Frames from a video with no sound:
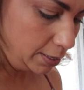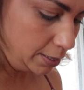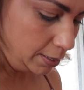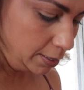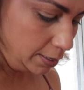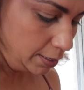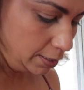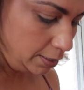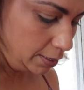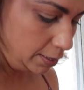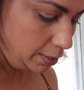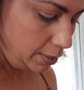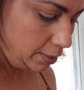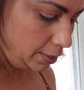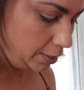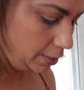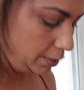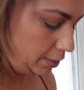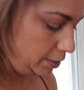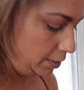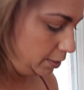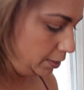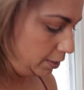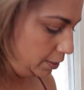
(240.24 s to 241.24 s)

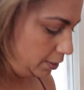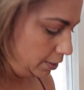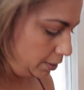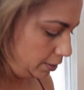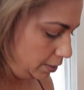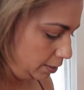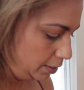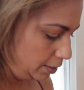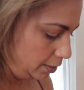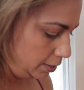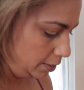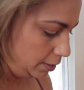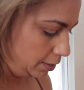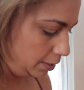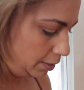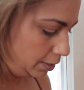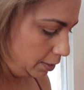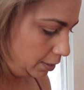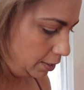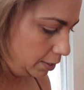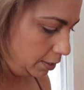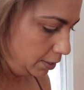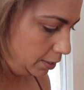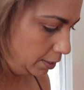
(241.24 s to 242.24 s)

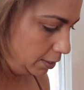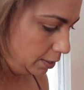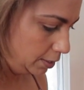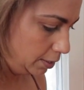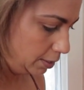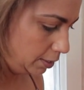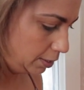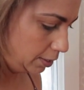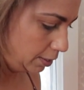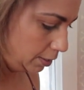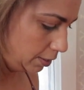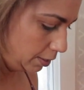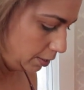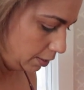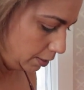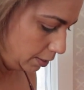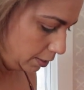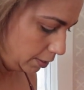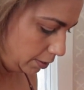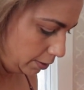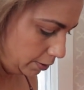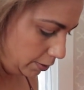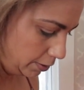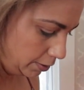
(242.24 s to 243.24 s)

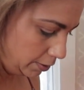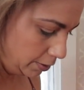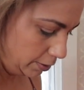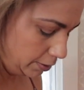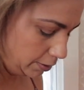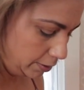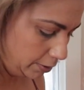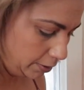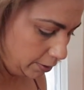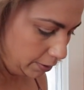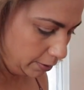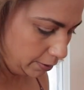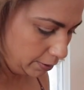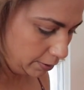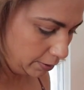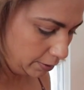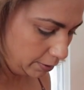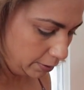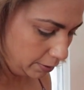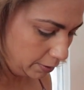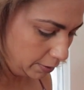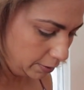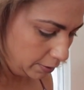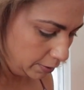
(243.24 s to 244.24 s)

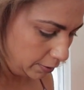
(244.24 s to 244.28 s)
Nobody speaks.